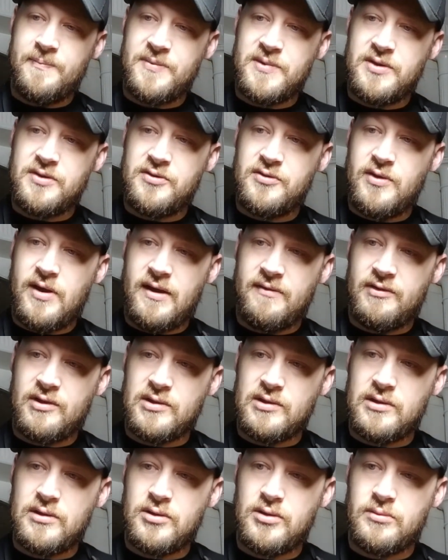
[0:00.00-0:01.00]
You do have a
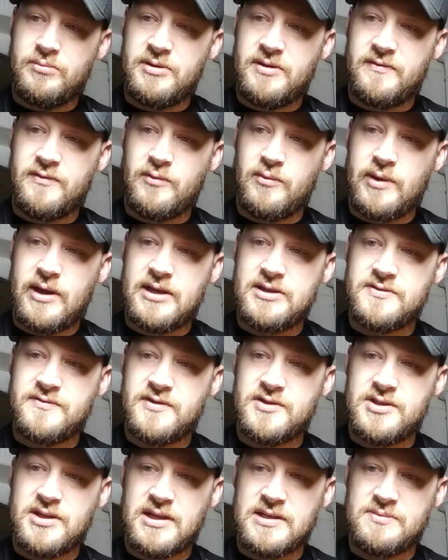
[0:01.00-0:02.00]
little bit of a range of
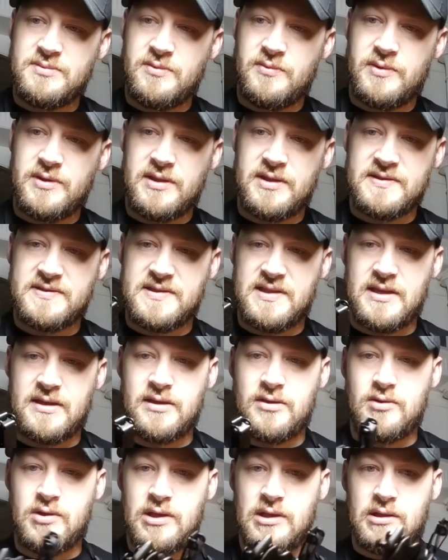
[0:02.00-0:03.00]
adjustment with this thing.
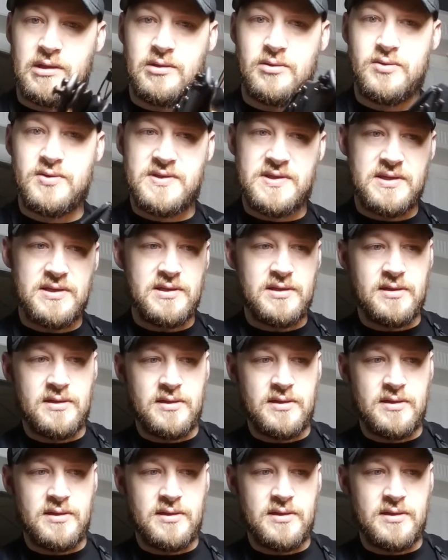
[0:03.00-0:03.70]
You can loosen